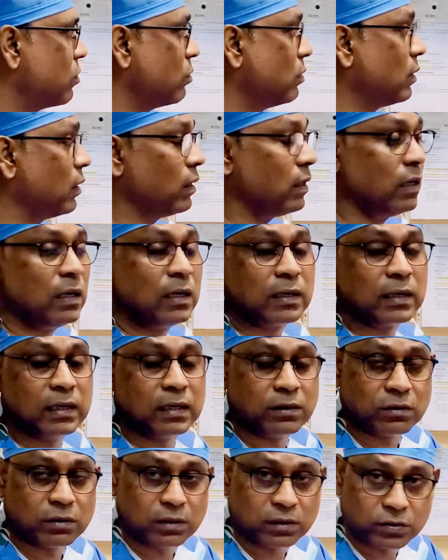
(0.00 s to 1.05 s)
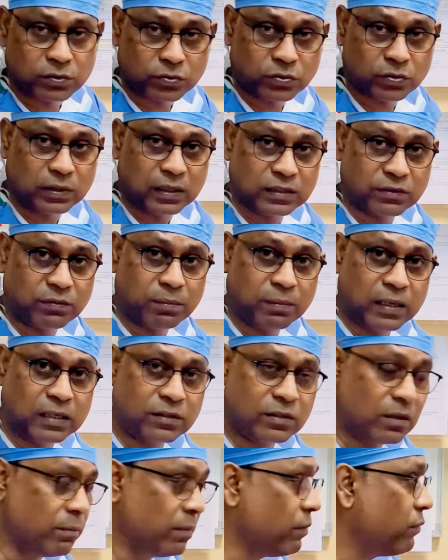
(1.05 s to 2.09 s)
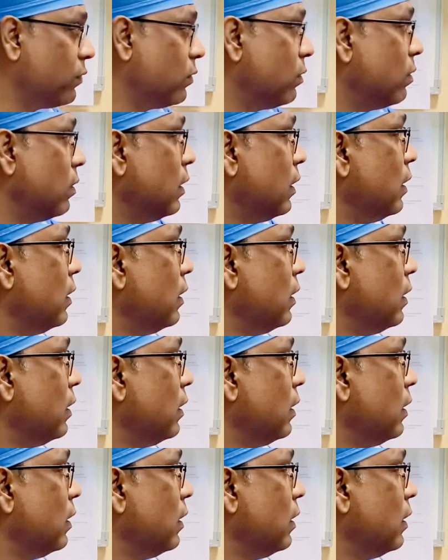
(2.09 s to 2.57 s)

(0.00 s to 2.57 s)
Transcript: to the lung and to the tissue, as we mentioned before.